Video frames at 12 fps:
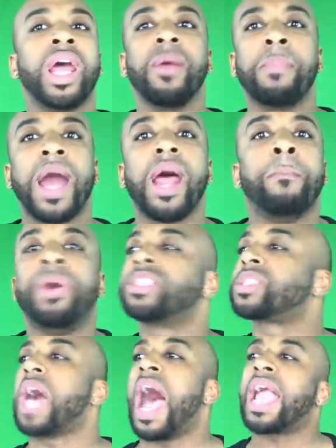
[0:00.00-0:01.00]
everybody,
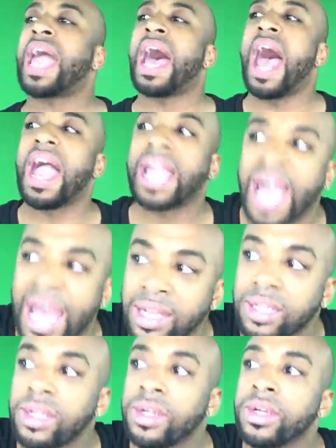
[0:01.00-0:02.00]
but I got, I got,